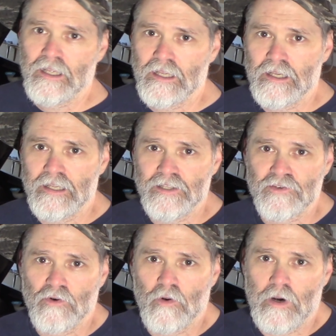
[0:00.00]
uh,
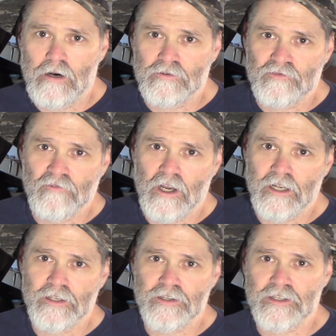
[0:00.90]
into it while I was
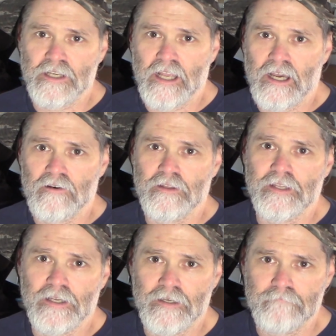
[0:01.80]
running to see how
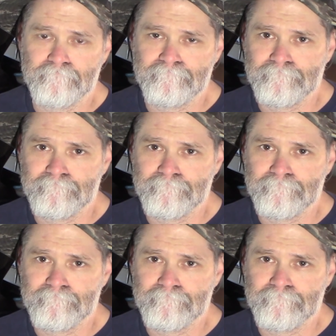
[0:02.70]
the um,